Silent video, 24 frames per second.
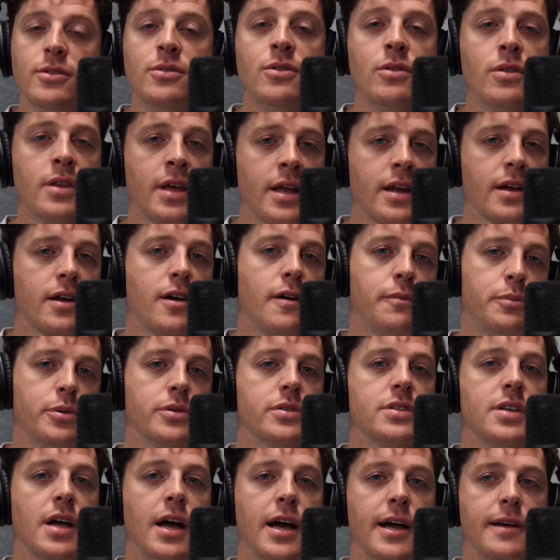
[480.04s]
you do that a couple
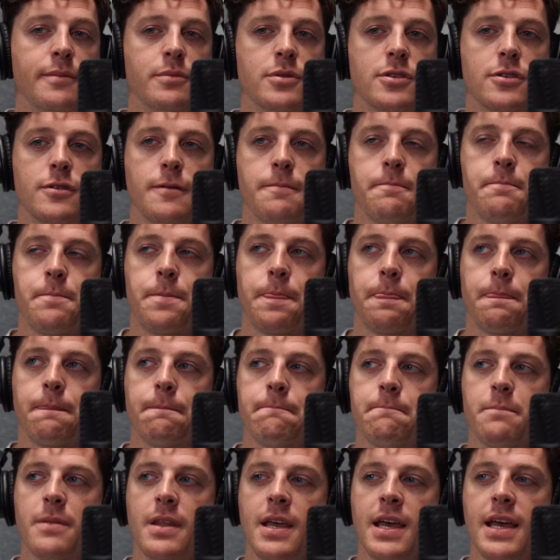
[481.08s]
times,
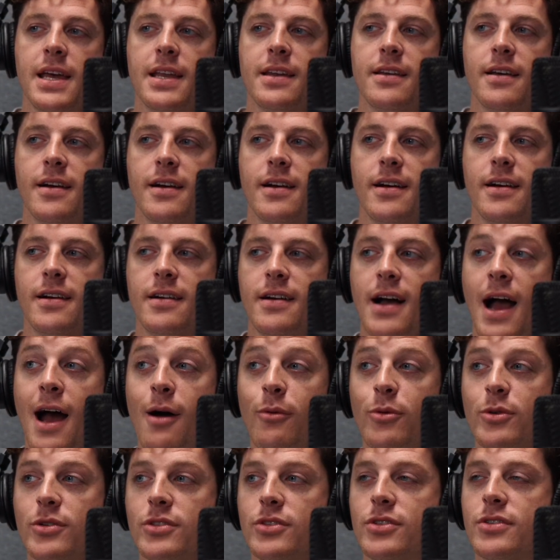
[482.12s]
and I
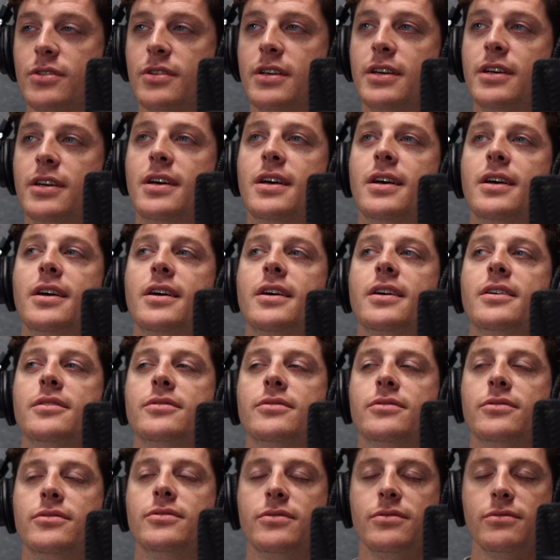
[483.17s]
was
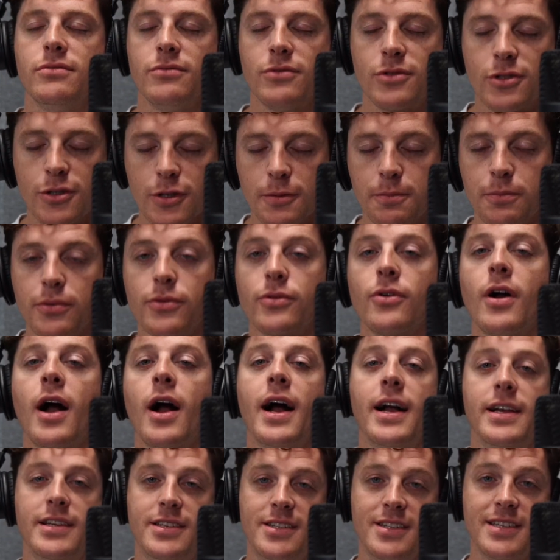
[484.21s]

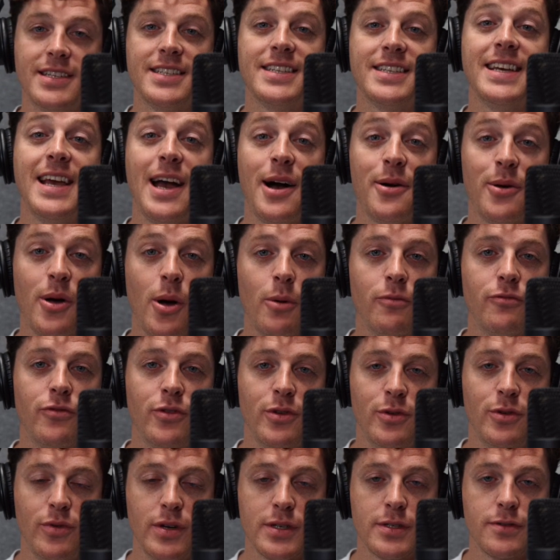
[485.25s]
surprised to see how helpful
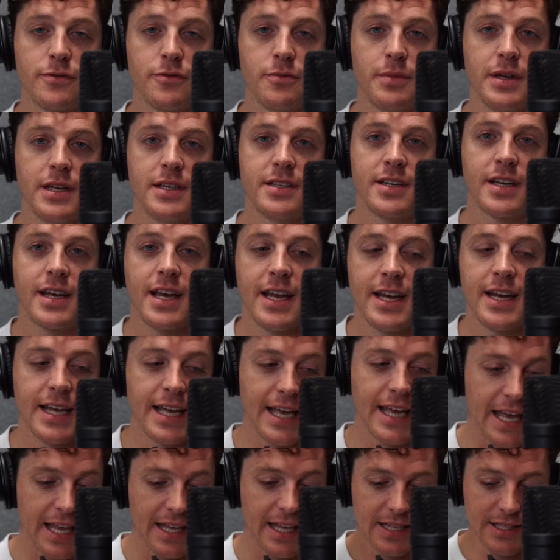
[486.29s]
it was for me to kind
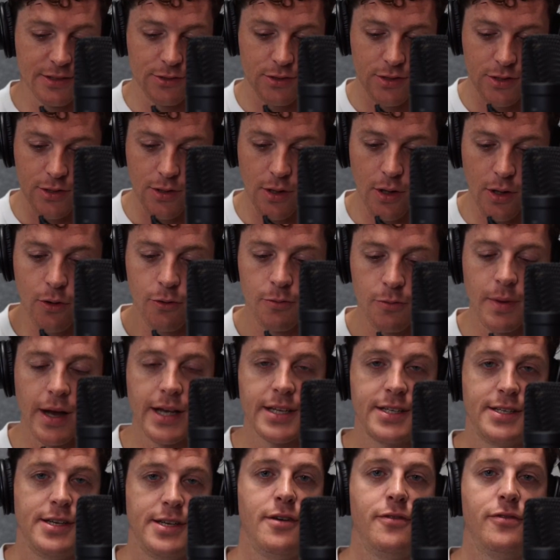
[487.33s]
of slow
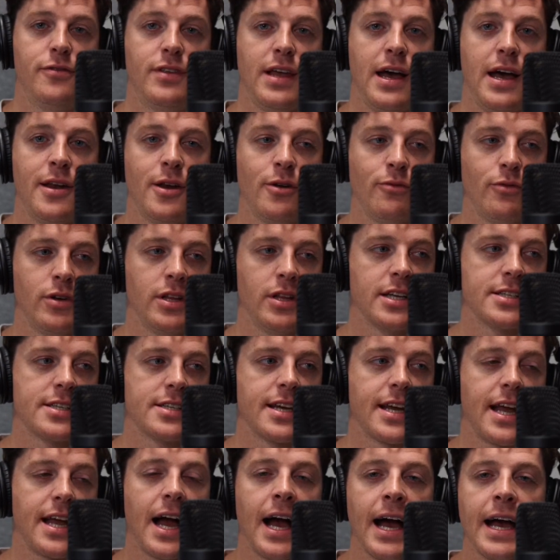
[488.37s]
myself down and realize,
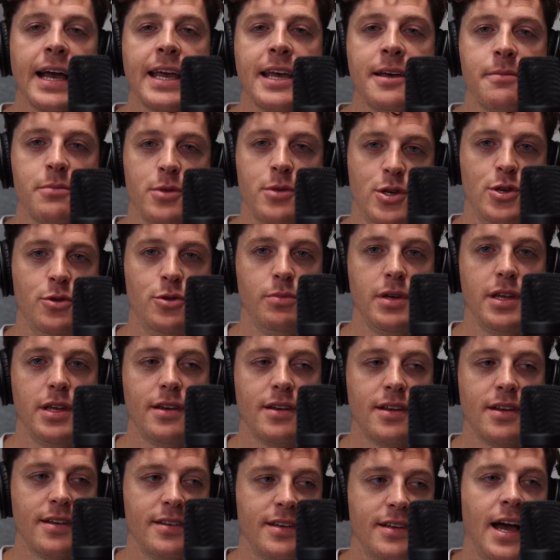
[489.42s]
like, I am human.
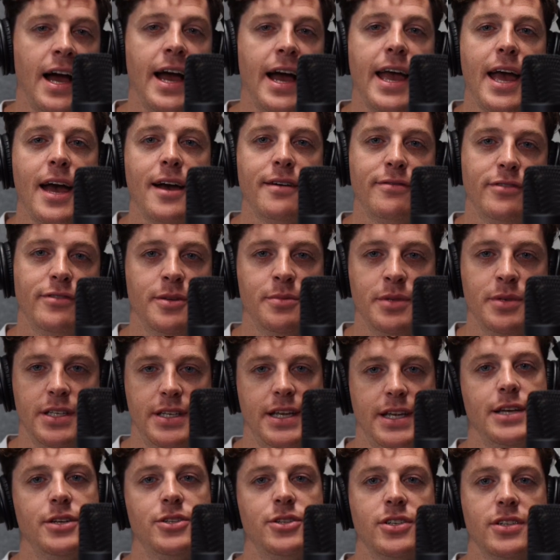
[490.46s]
I have
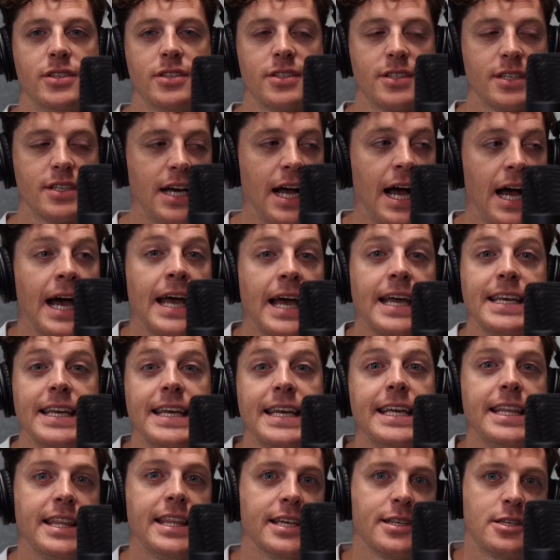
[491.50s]
limitations. I
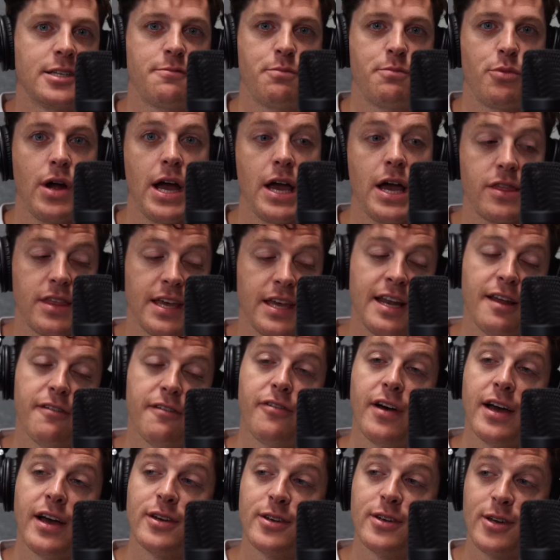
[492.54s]
need this breath, and if
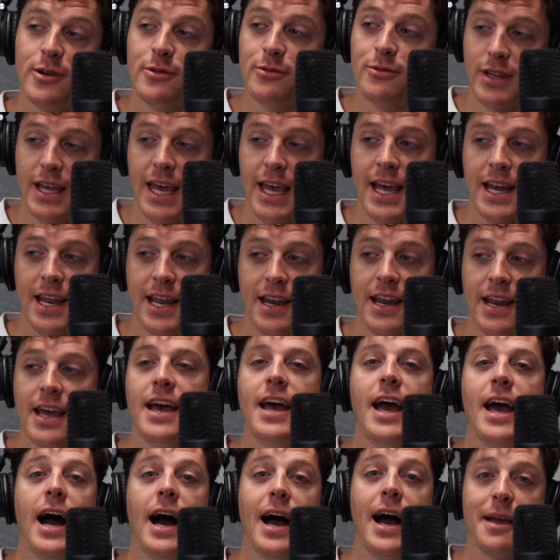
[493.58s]
I don't get it,
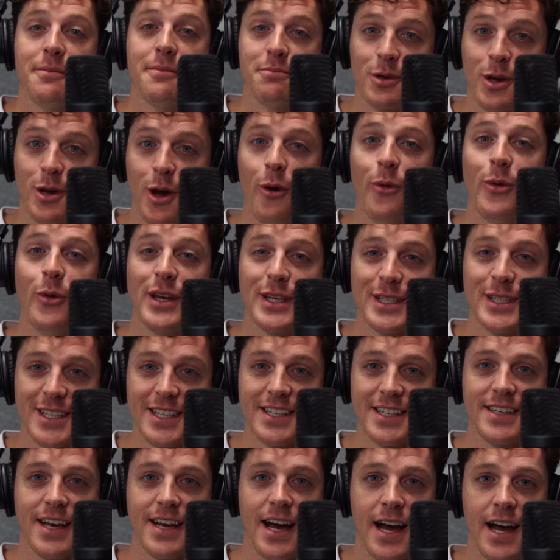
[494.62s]
I'm going to
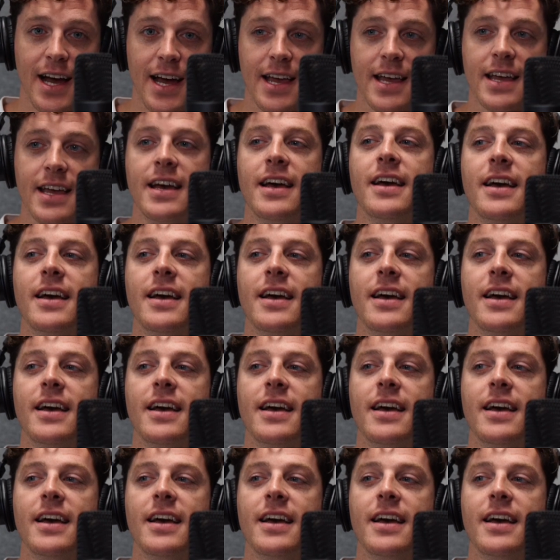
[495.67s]
die.